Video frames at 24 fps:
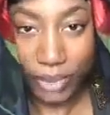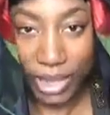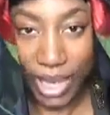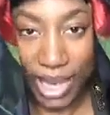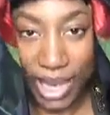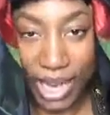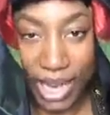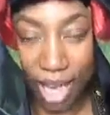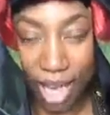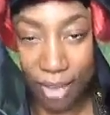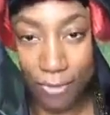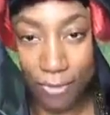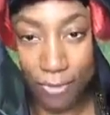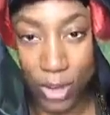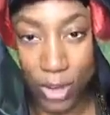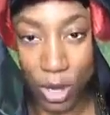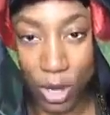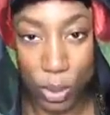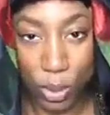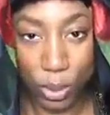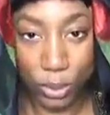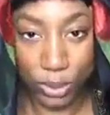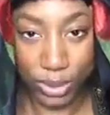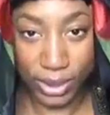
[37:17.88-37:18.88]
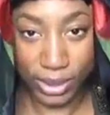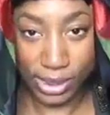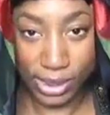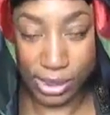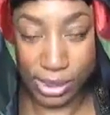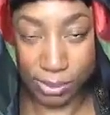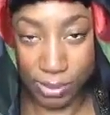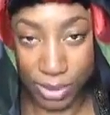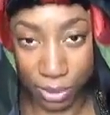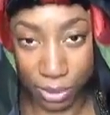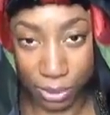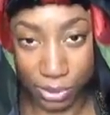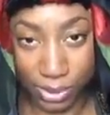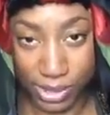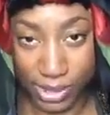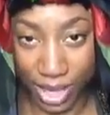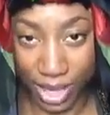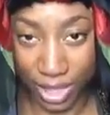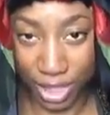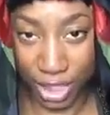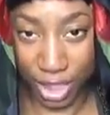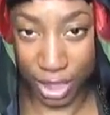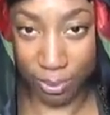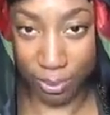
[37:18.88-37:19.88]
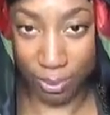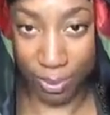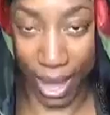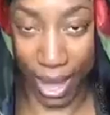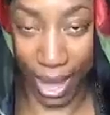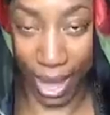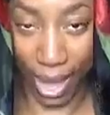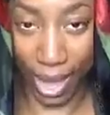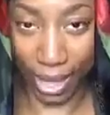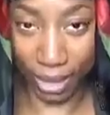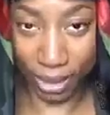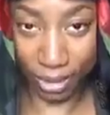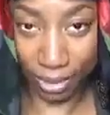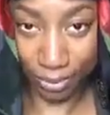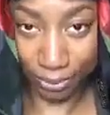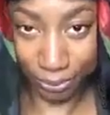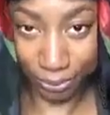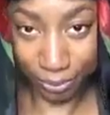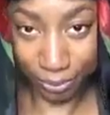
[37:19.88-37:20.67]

and I fold this middle section back.